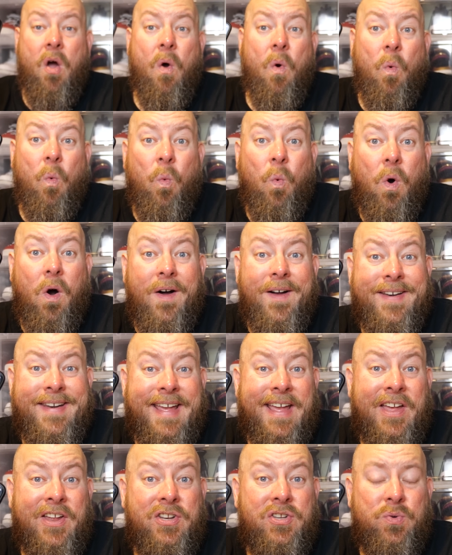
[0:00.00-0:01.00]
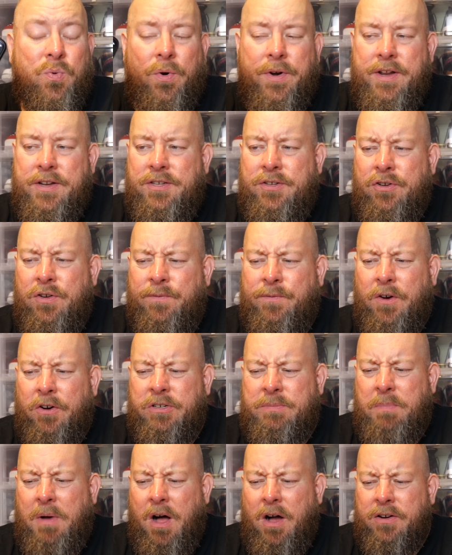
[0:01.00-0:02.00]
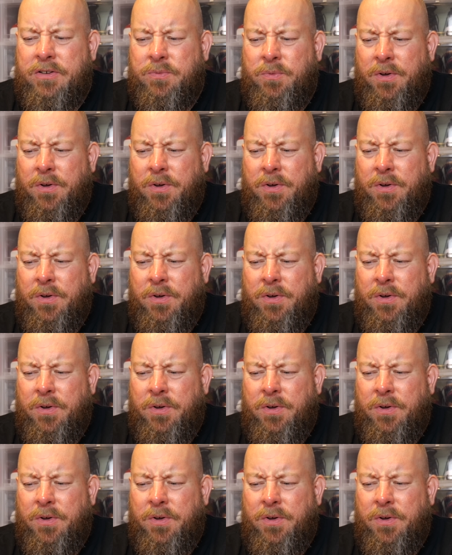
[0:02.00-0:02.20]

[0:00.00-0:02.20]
122. First box